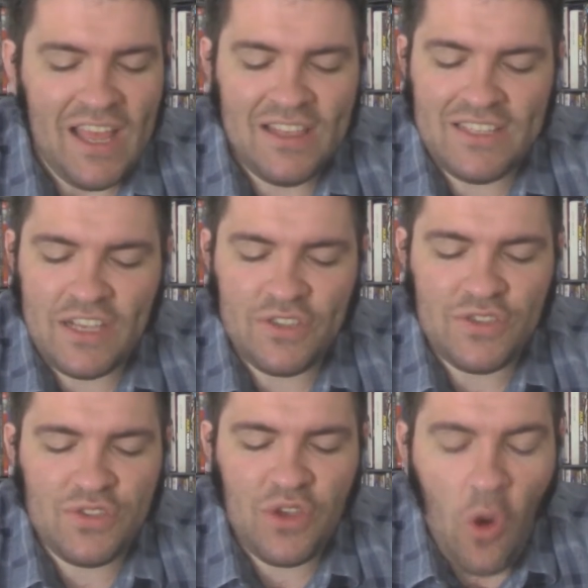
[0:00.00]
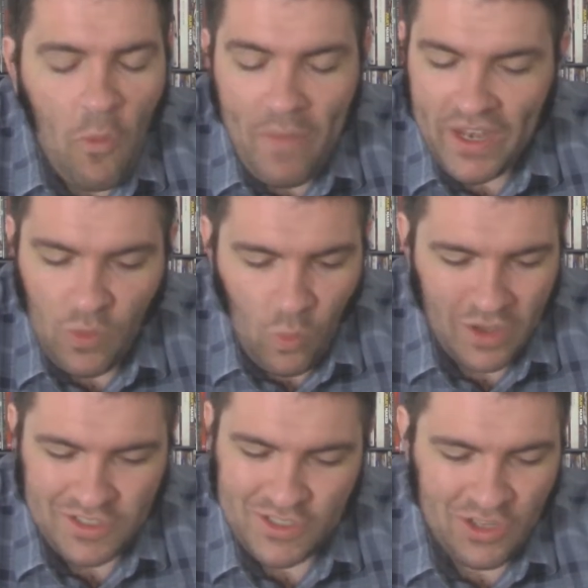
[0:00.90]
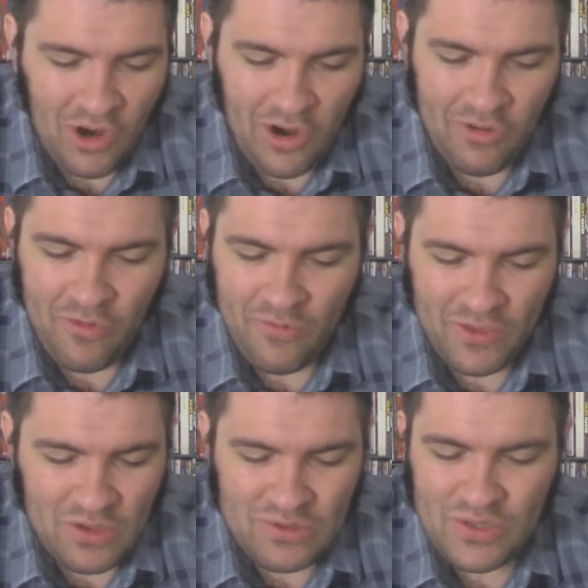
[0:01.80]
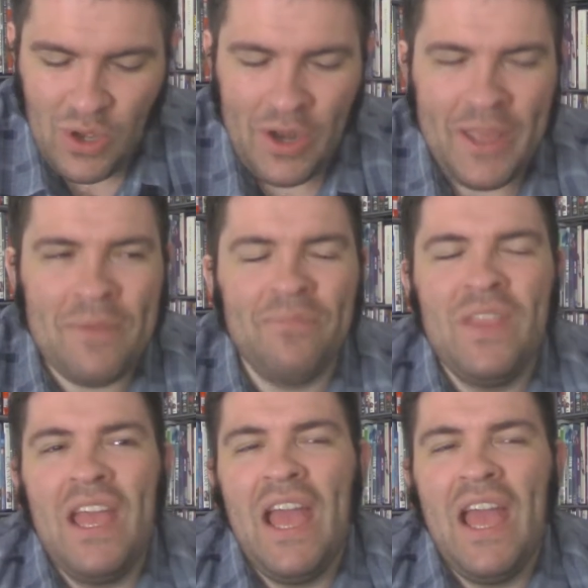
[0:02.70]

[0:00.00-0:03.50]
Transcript: This has so many one-star reviews on it,